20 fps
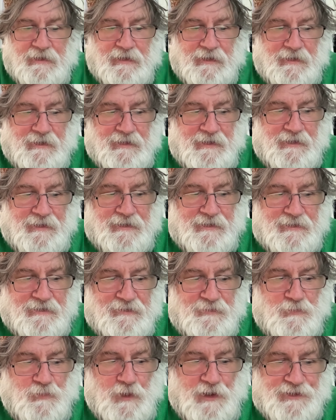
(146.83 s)

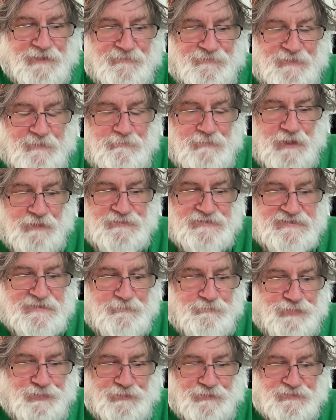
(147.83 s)
One of the most
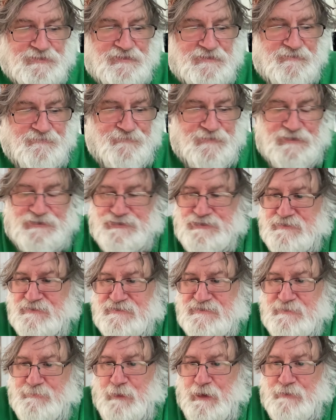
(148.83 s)
important
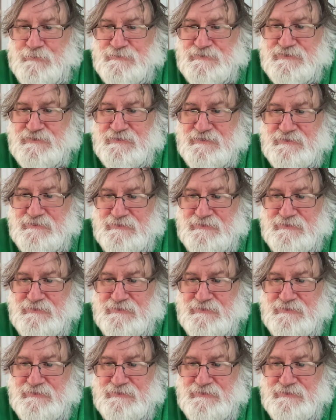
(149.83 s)
features about